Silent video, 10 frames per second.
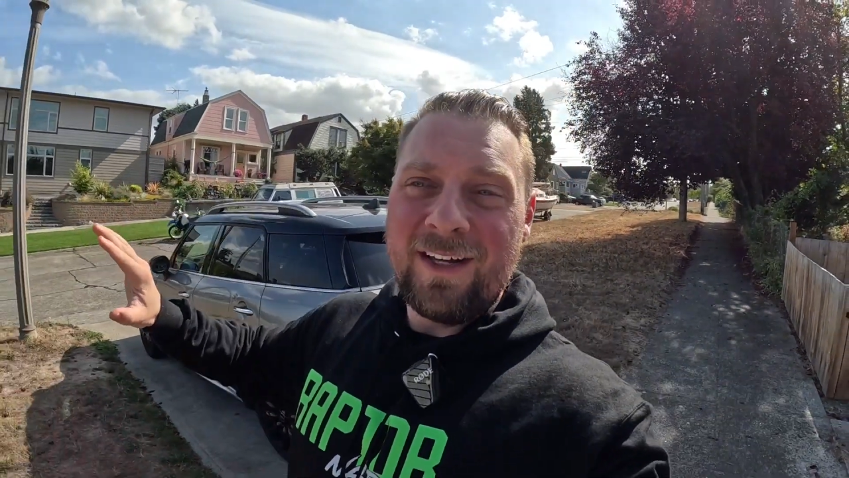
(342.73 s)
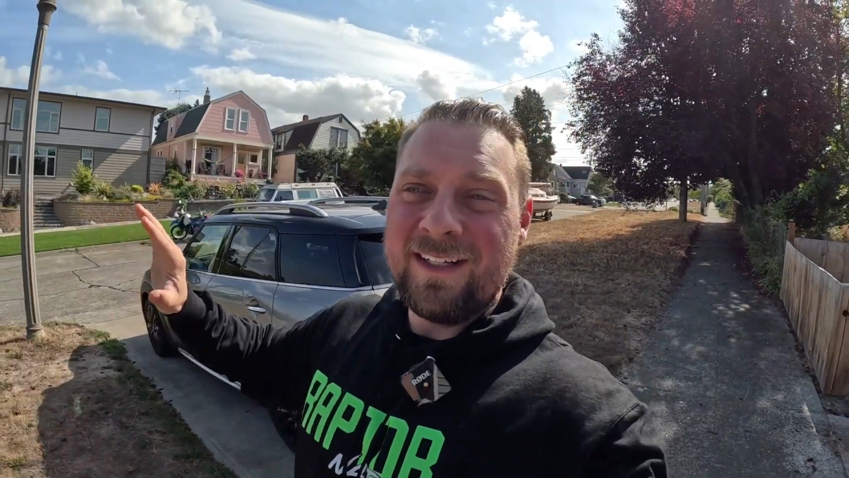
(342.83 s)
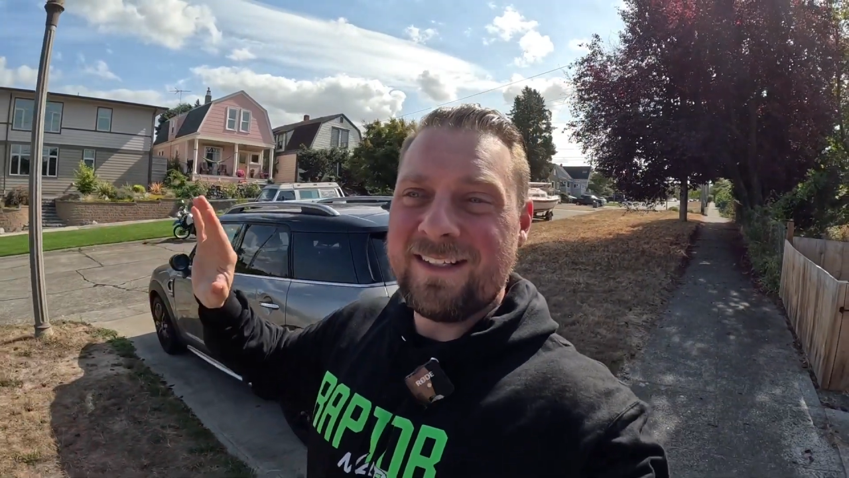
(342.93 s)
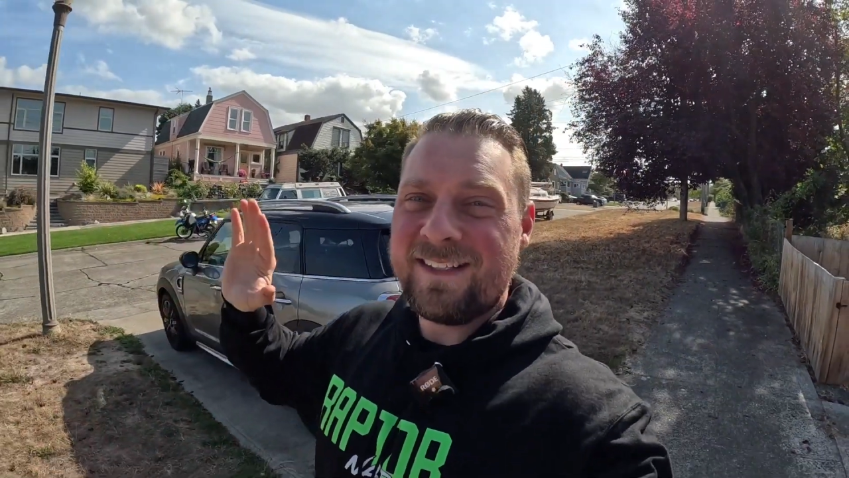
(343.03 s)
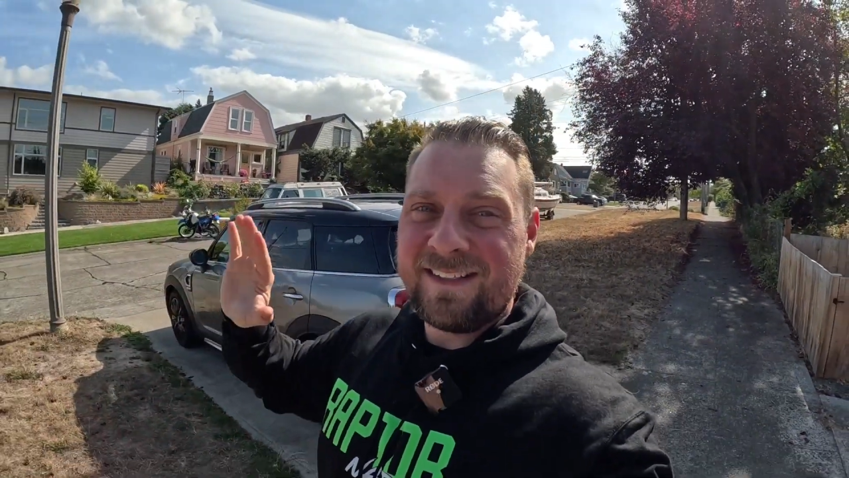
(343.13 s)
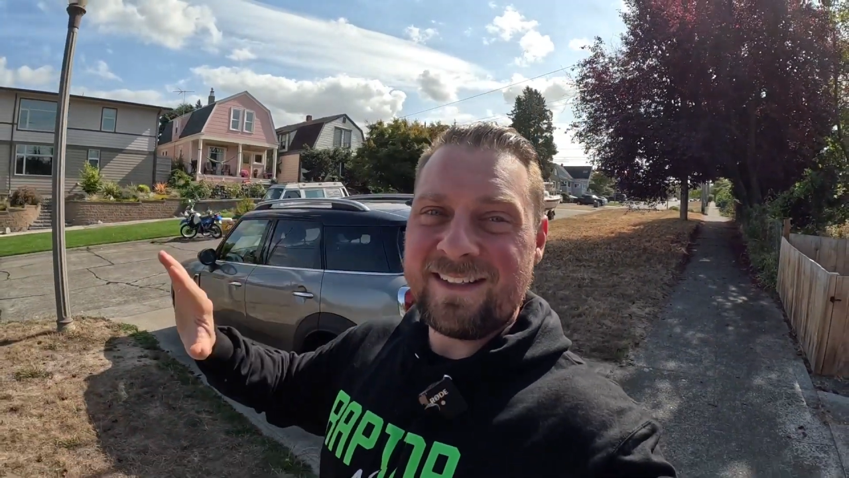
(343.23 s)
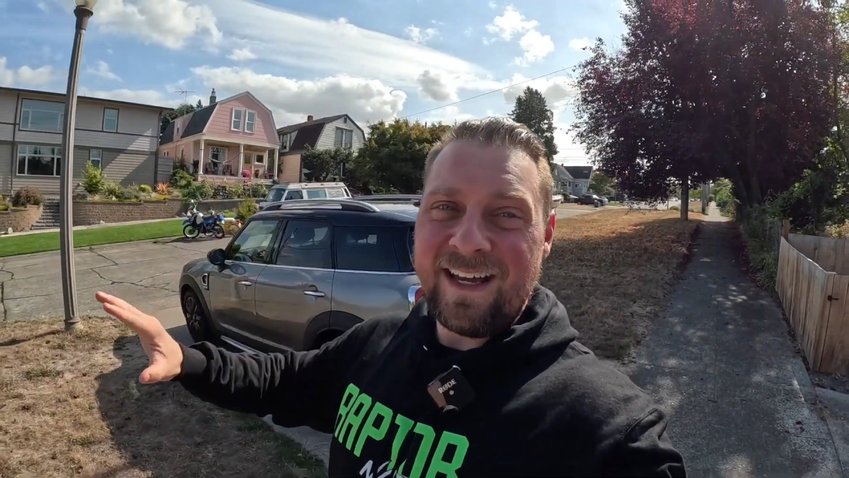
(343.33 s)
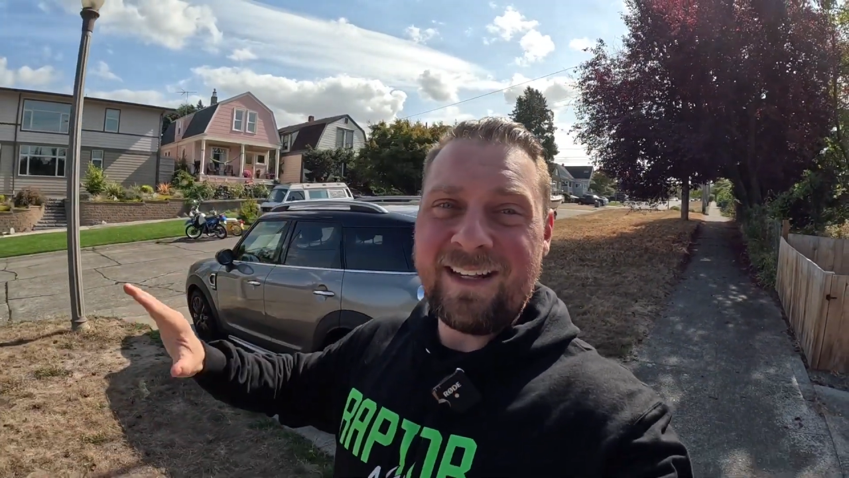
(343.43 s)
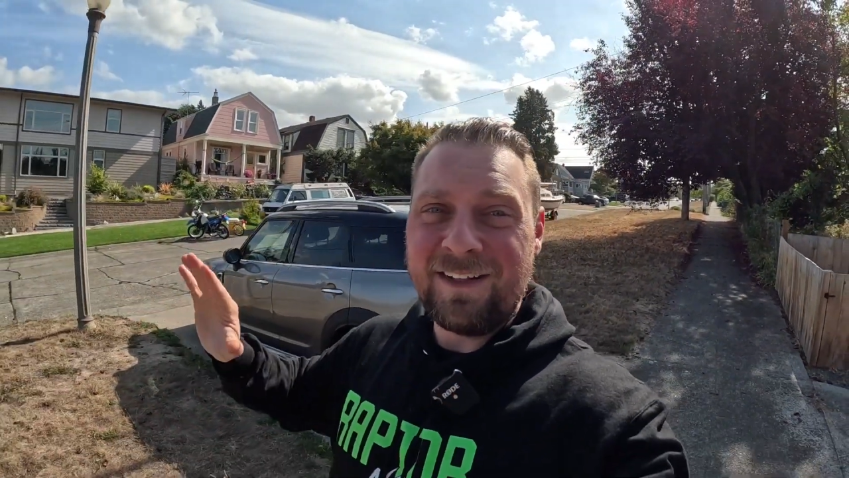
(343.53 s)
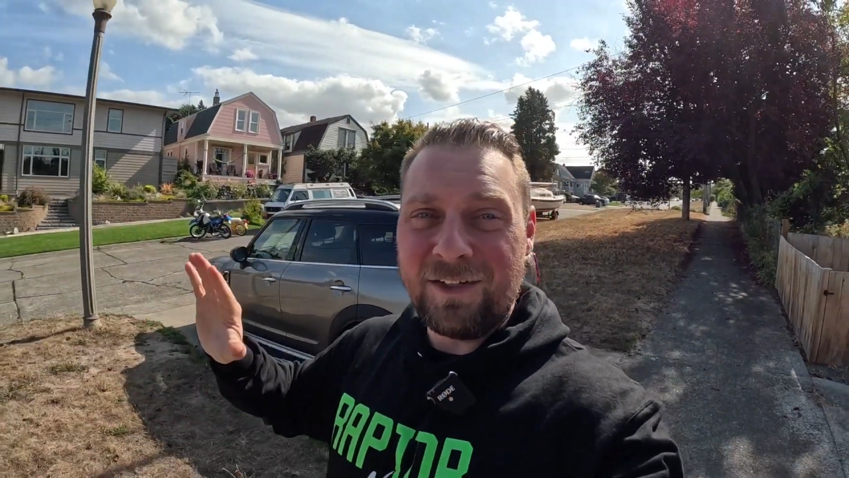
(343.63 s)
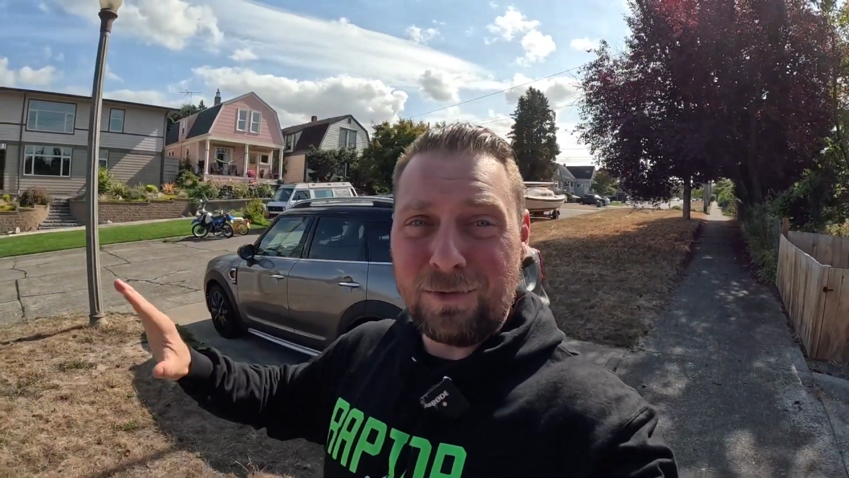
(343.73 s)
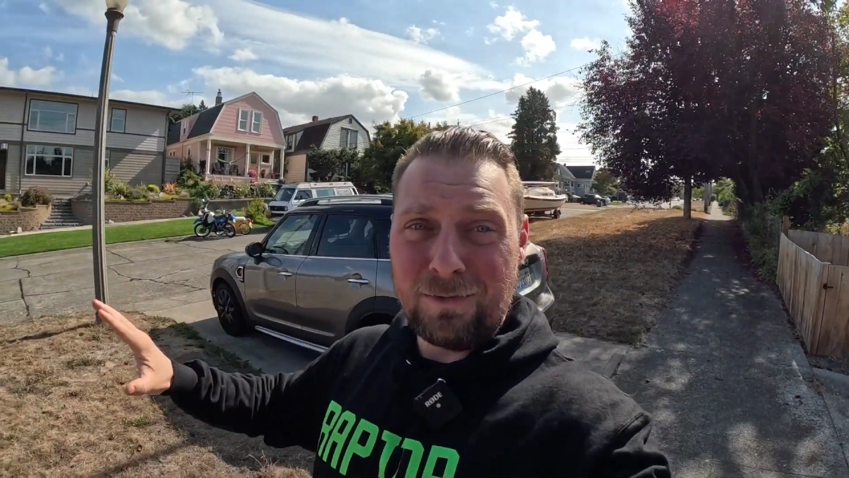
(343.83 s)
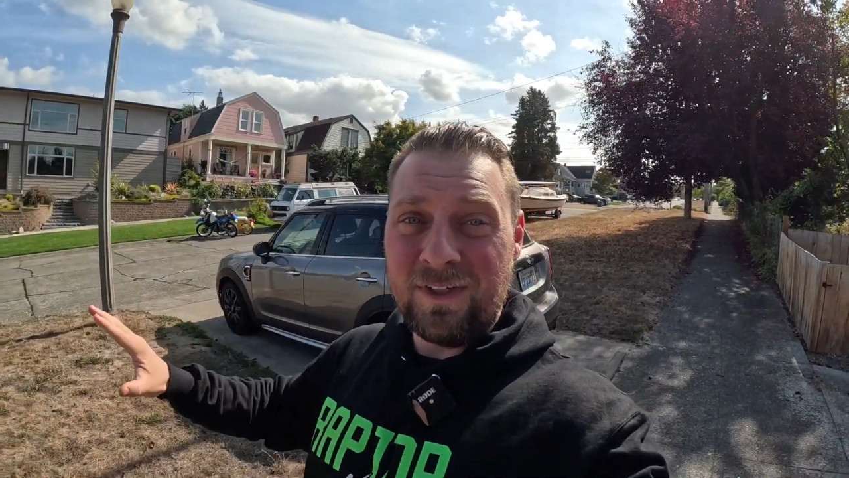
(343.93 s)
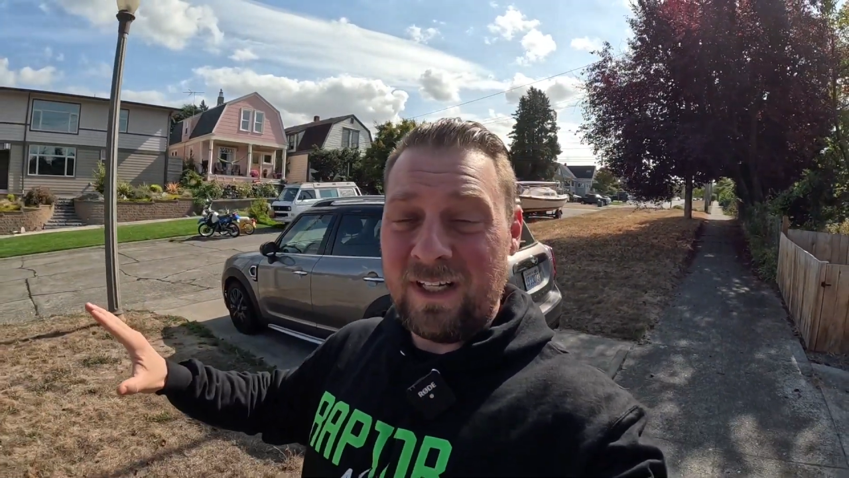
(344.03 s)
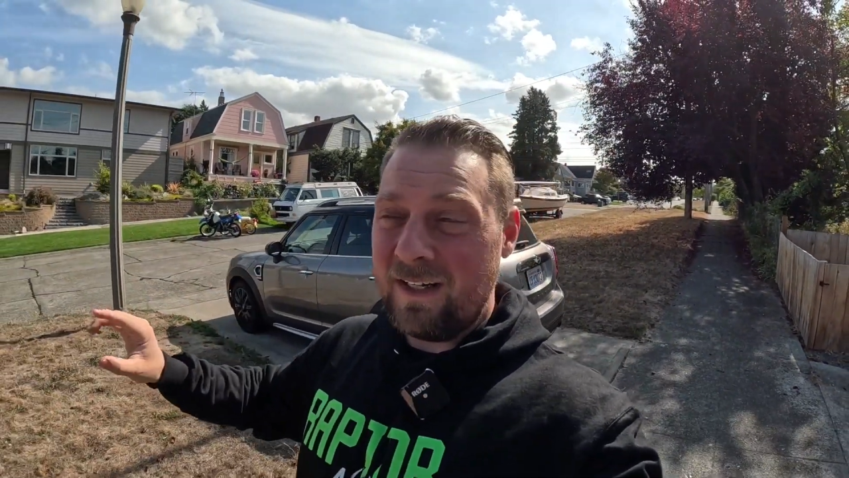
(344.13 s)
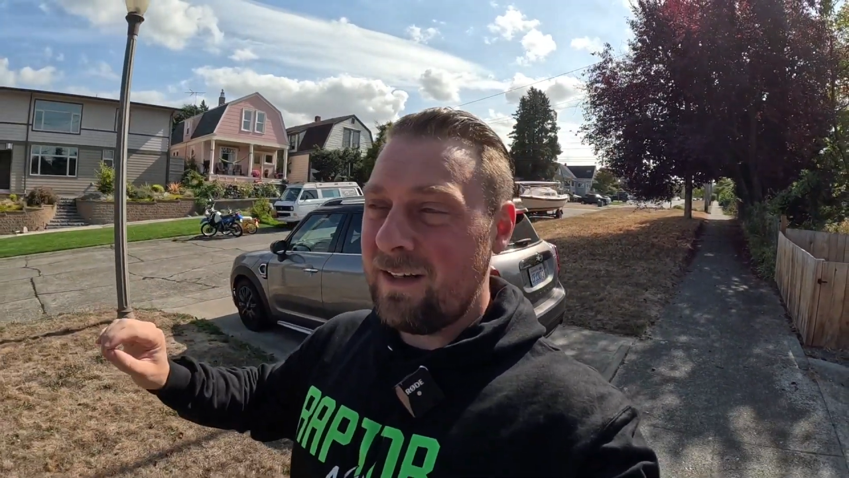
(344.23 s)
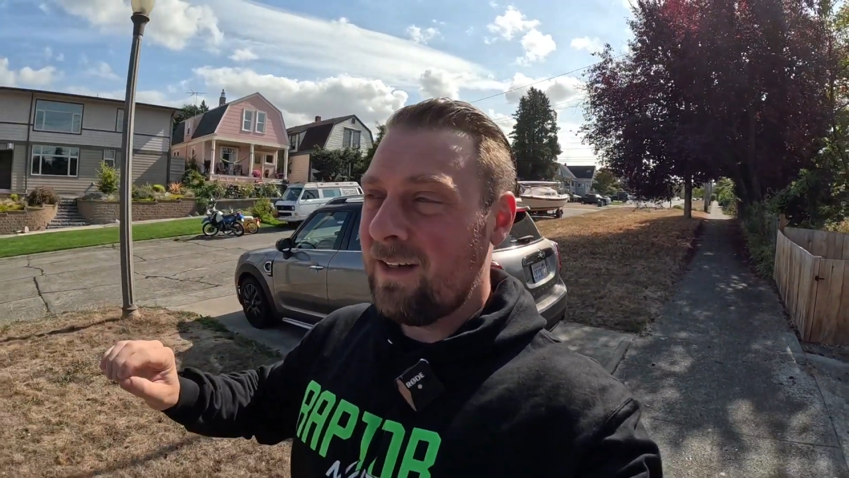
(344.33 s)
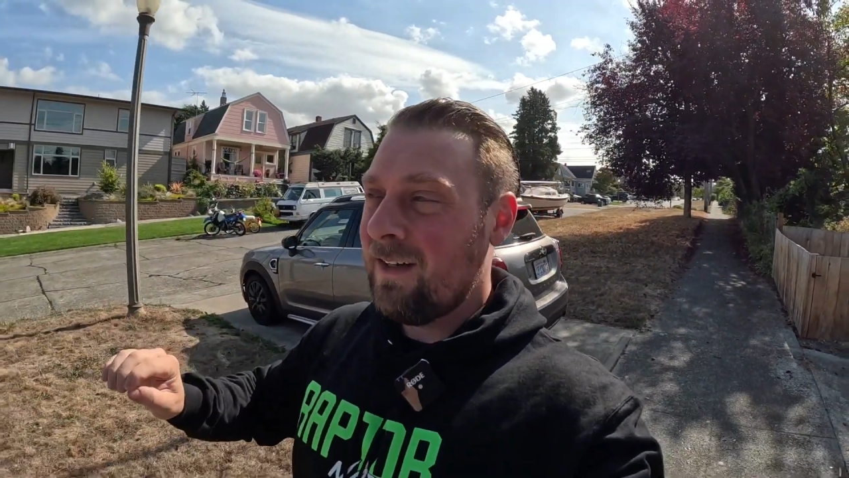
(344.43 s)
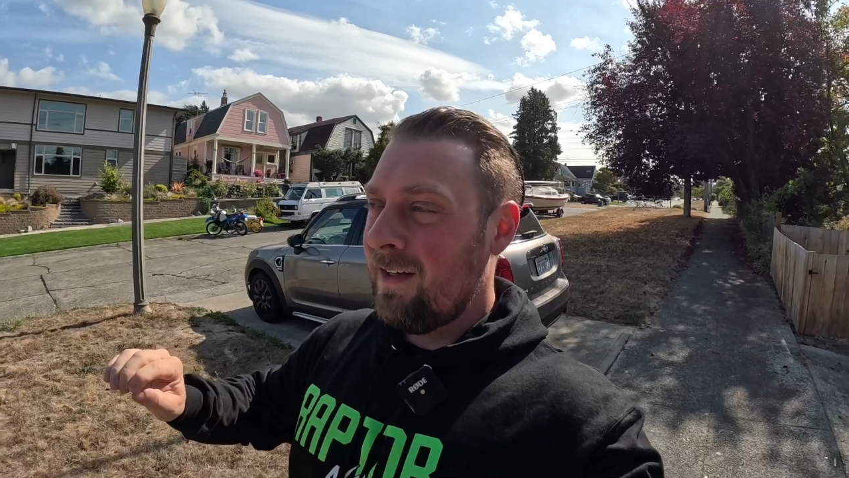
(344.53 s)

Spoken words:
insanely unique.